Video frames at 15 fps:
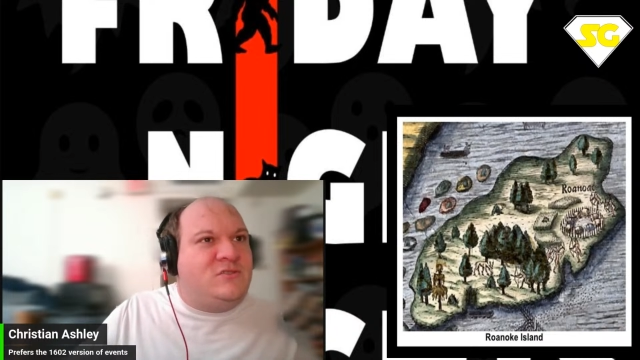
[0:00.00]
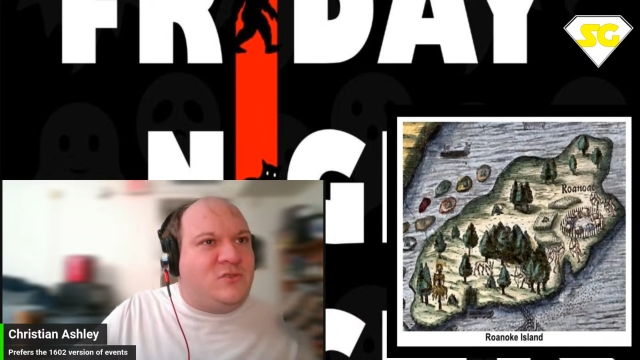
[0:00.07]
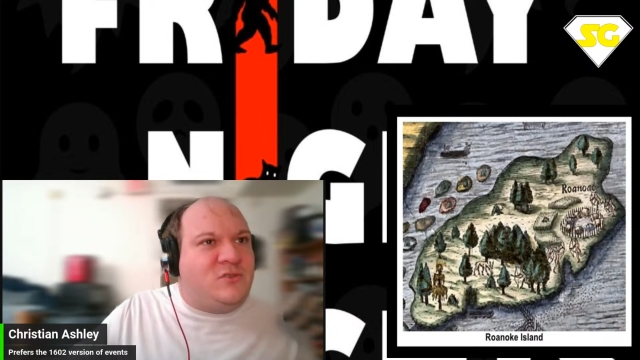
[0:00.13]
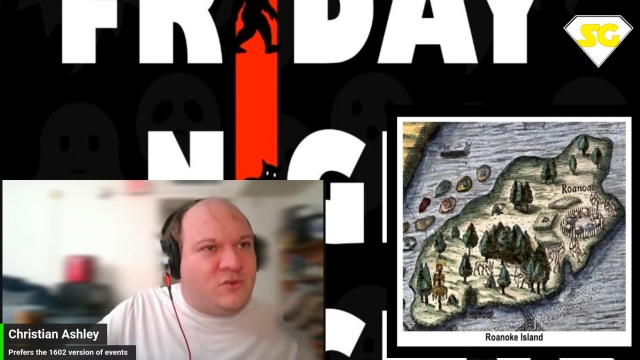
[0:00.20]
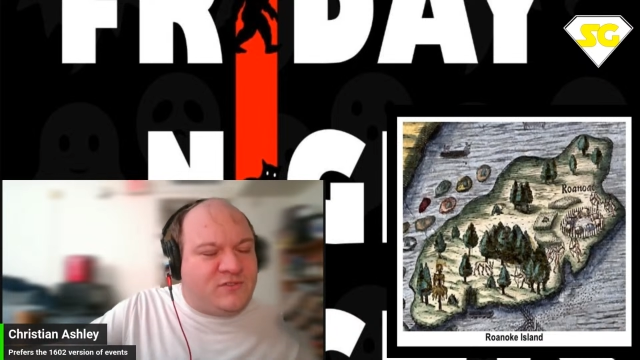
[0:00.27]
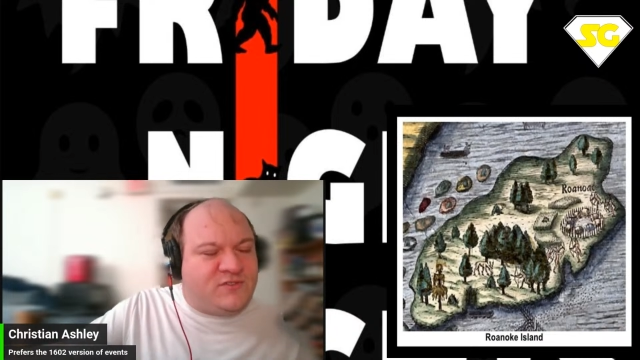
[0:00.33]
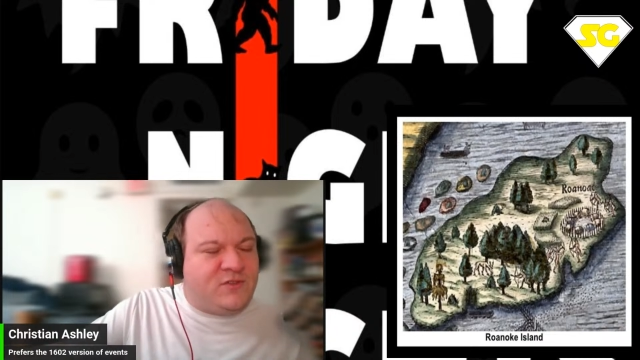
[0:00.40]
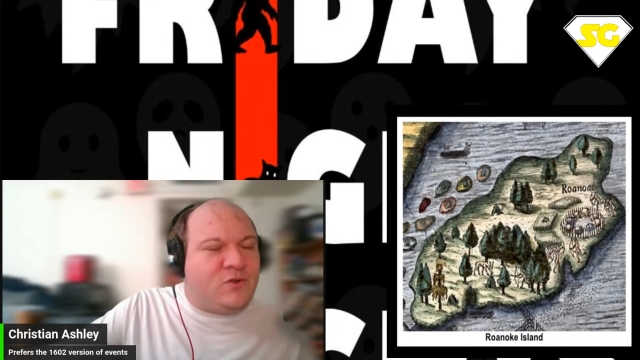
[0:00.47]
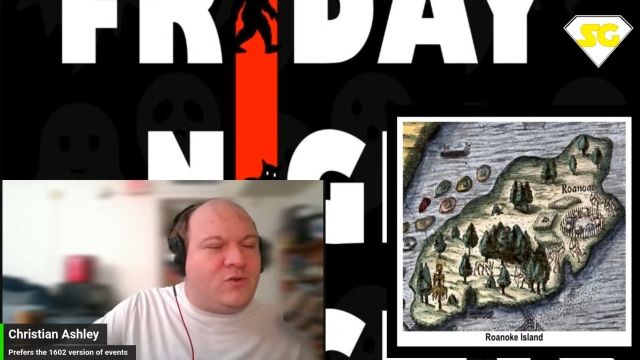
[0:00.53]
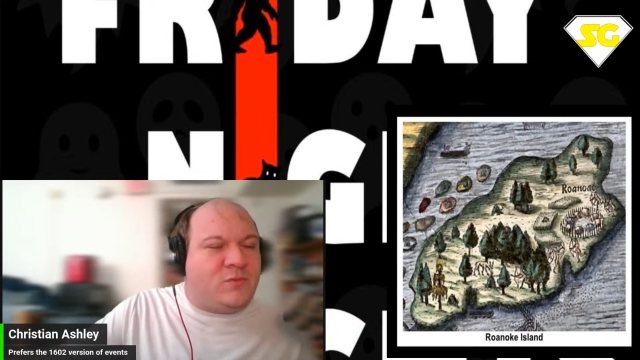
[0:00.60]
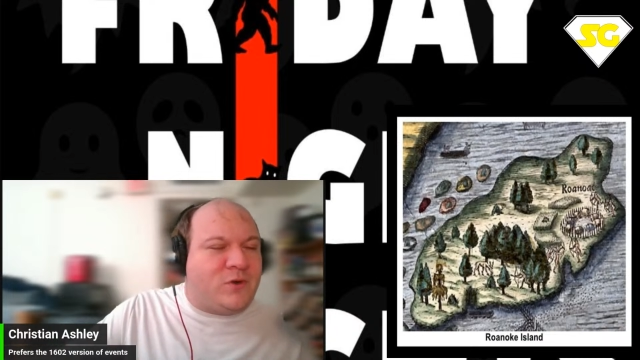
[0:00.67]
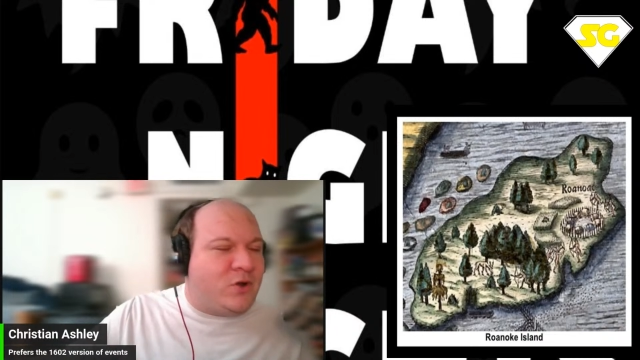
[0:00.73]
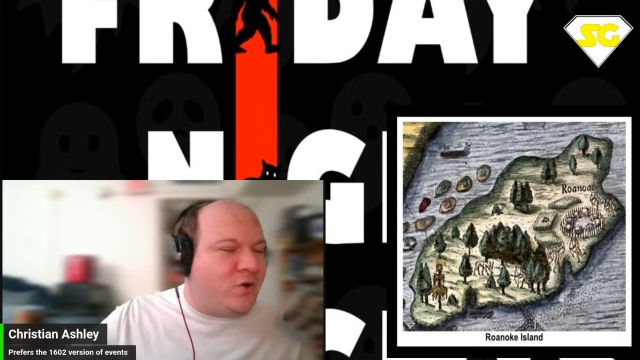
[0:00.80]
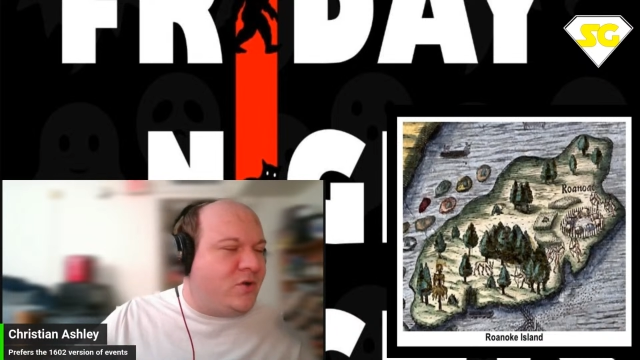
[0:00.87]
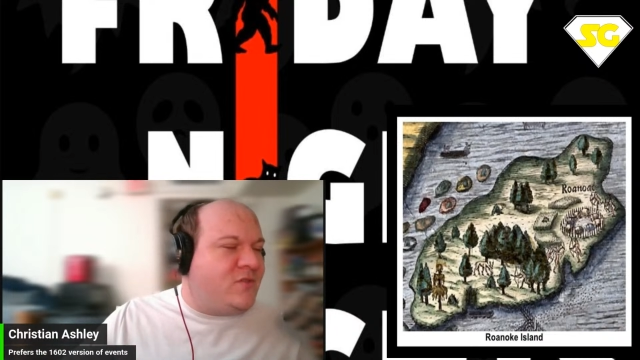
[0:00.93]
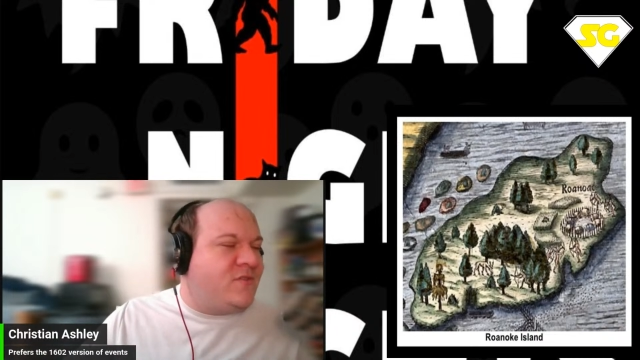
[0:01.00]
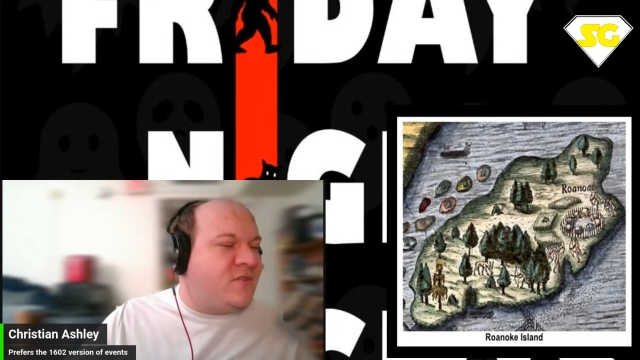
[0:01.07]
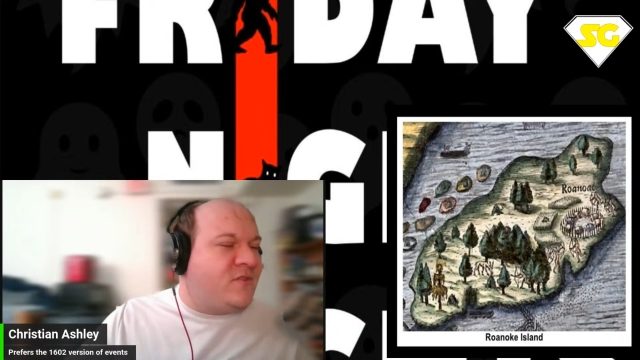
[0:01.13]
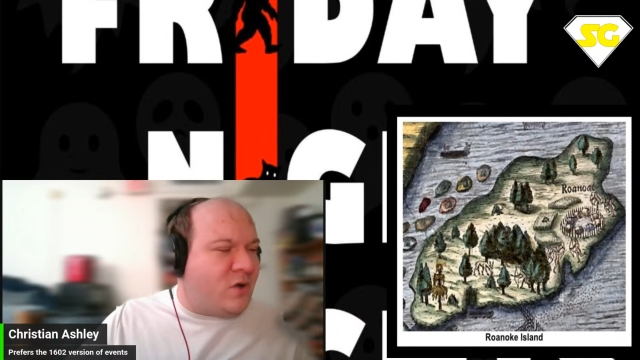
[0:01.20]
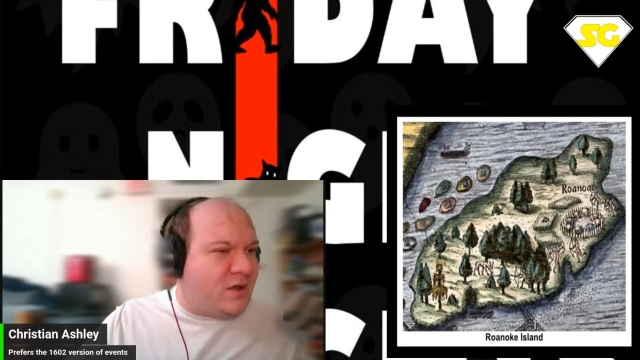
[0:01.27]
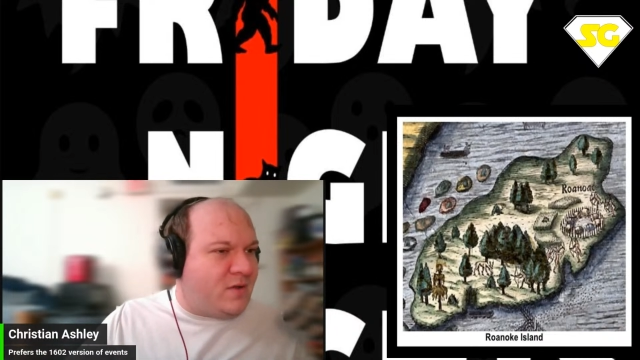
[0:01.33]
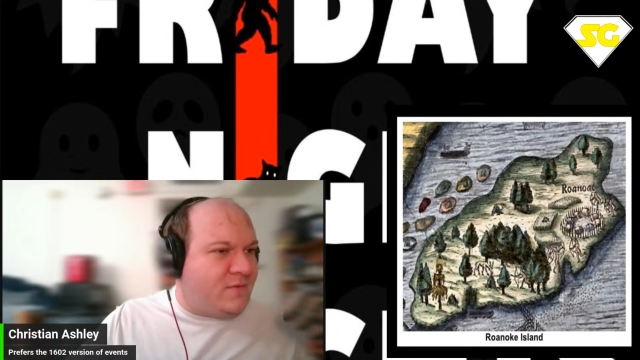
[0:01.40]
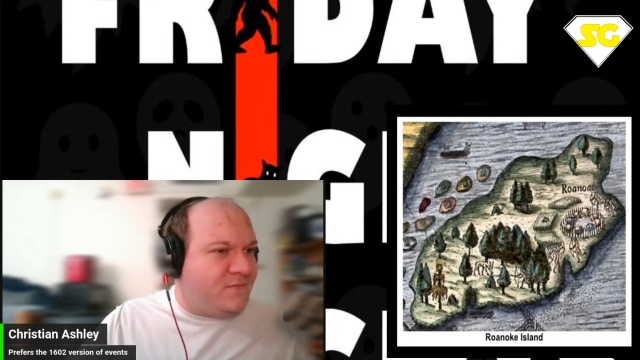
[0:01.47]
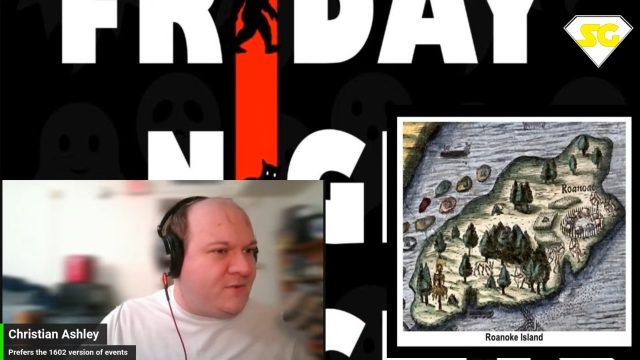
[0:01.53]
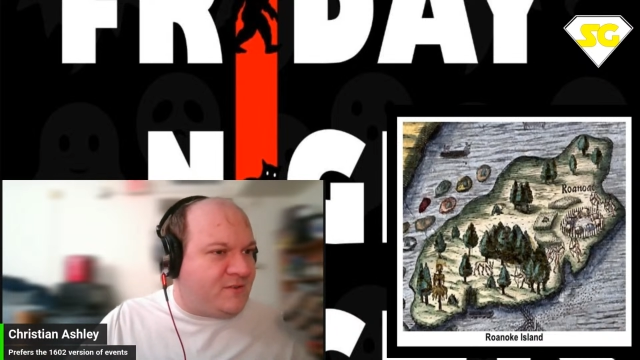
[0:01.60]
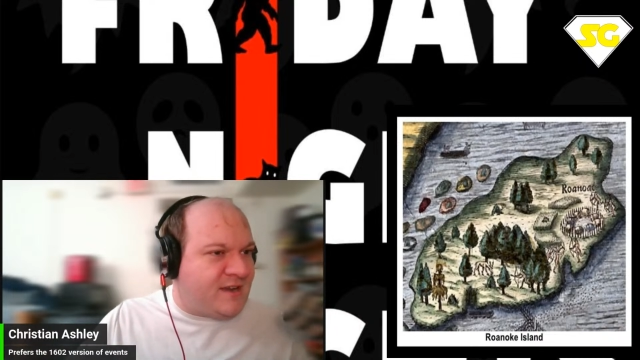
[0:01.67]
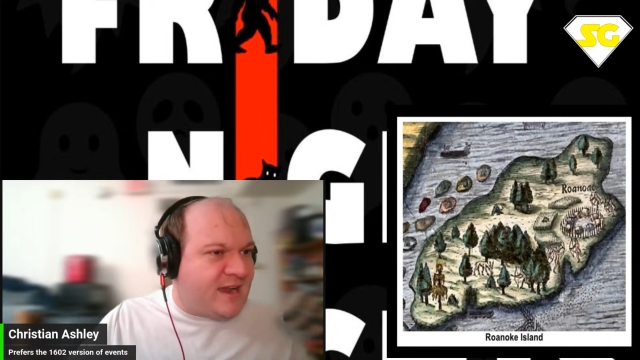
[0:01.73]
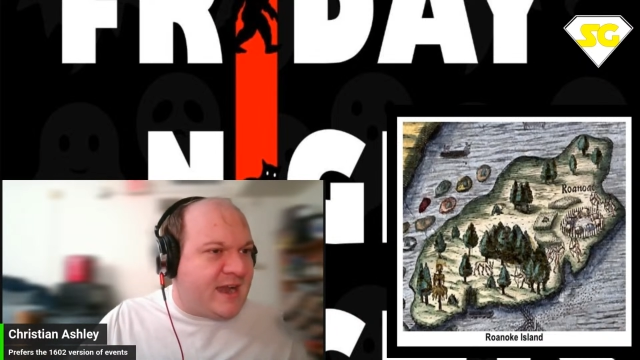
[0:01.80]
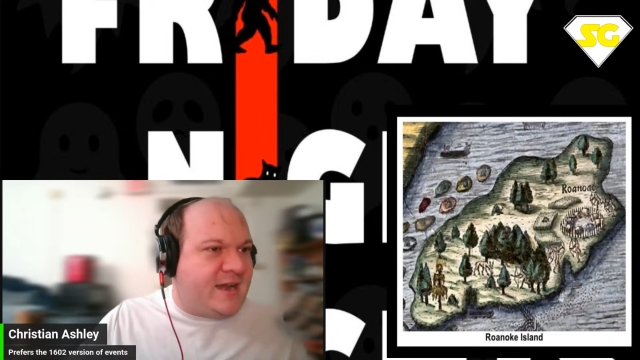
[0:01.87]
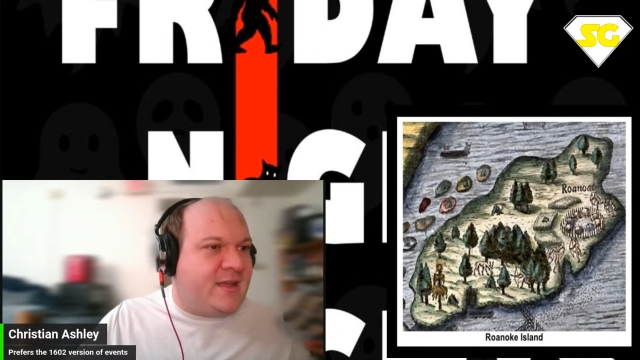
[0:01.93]
to the Silk Road and so on
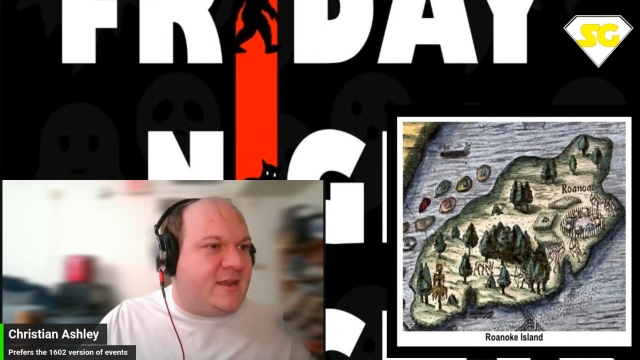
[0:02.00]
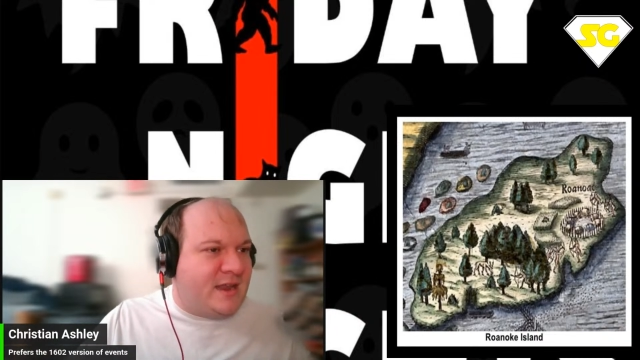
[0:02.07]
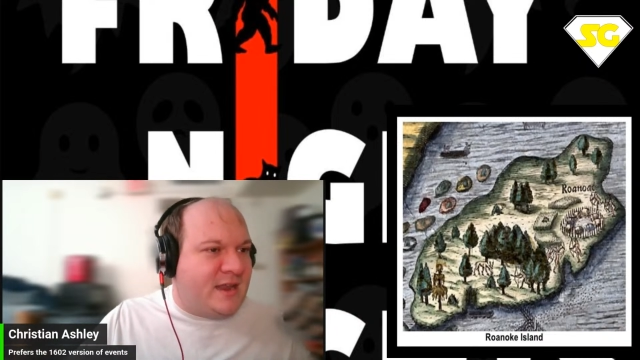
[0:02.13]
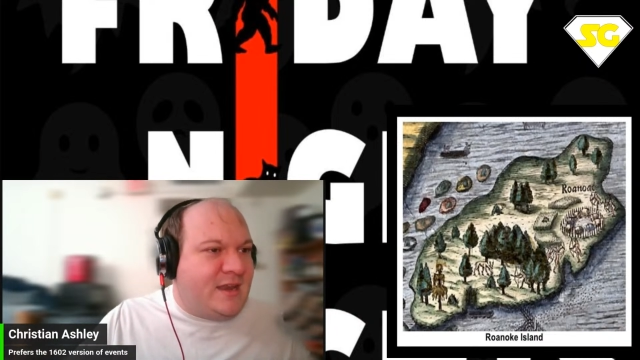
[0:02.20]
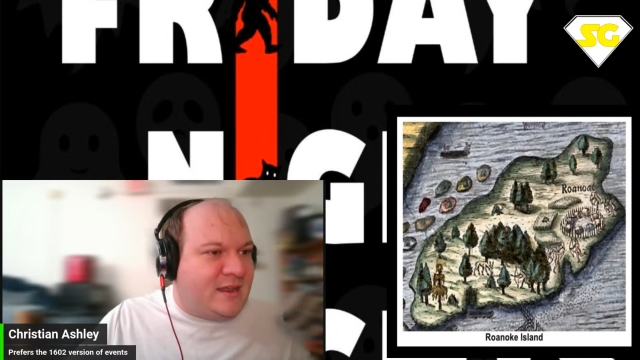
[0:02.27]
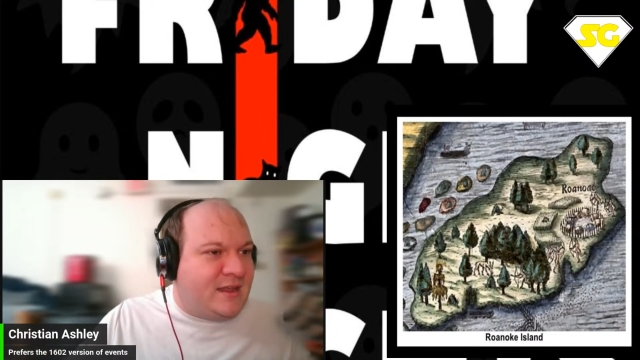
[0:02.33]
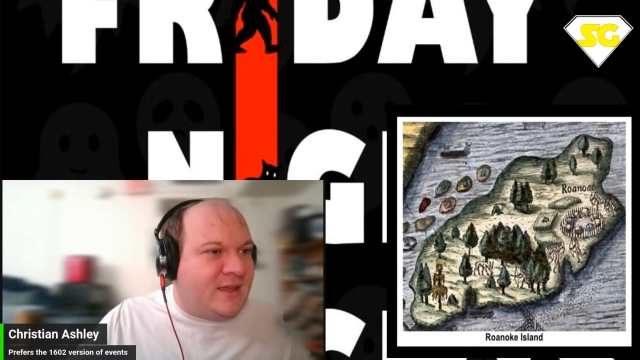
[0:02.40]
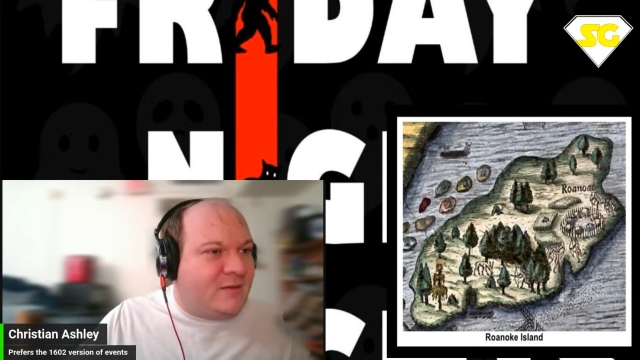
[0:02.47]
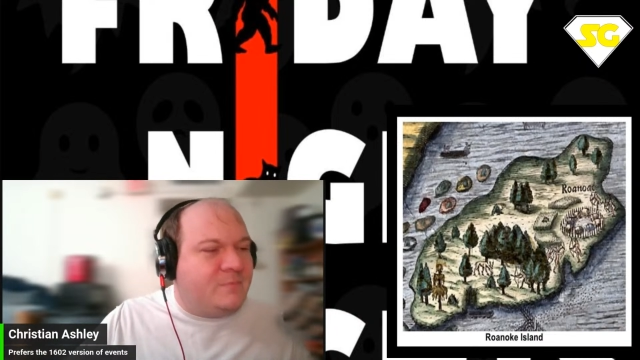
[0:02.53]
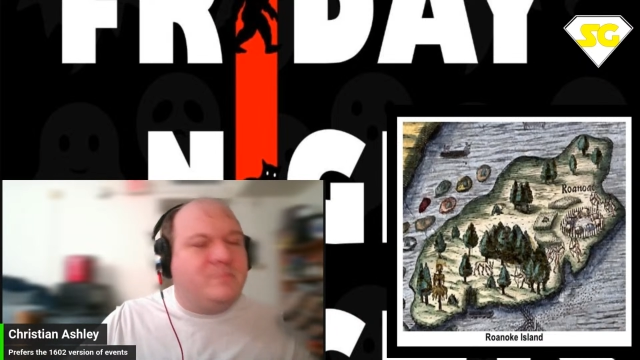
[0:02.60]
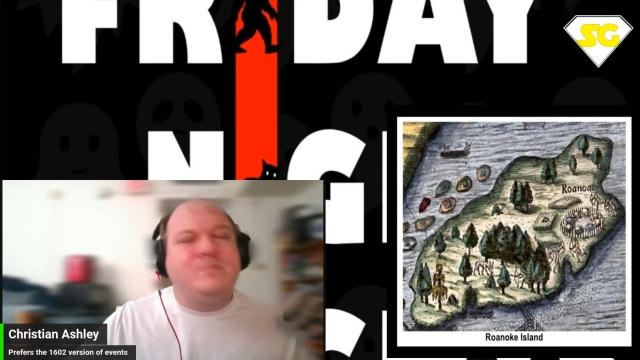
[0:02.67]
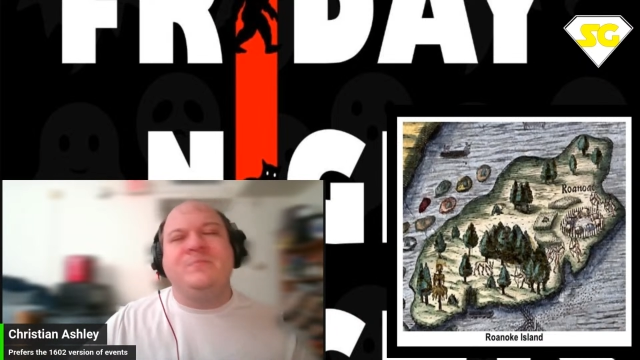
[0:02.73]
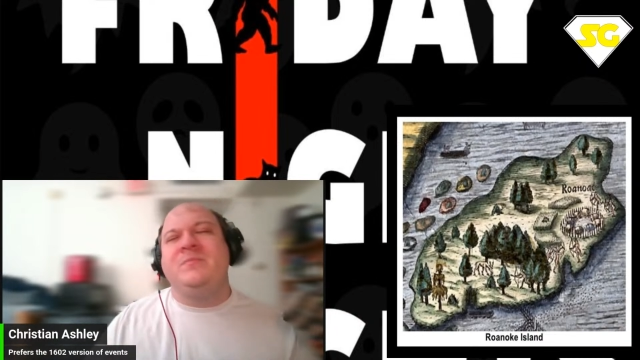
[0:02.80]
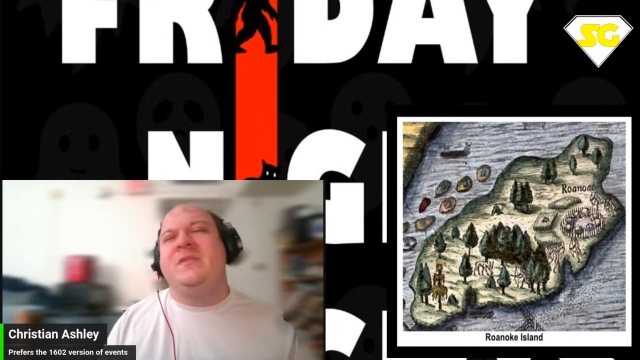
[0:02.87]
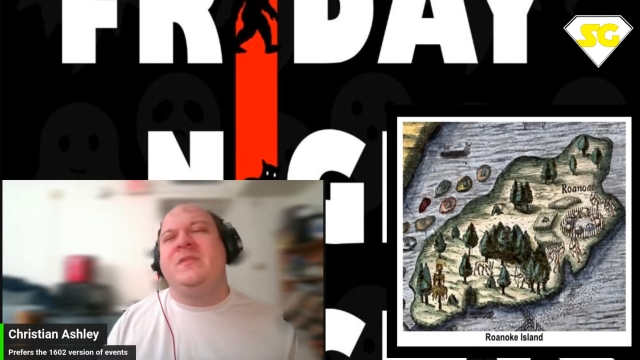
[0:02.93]
for China and India.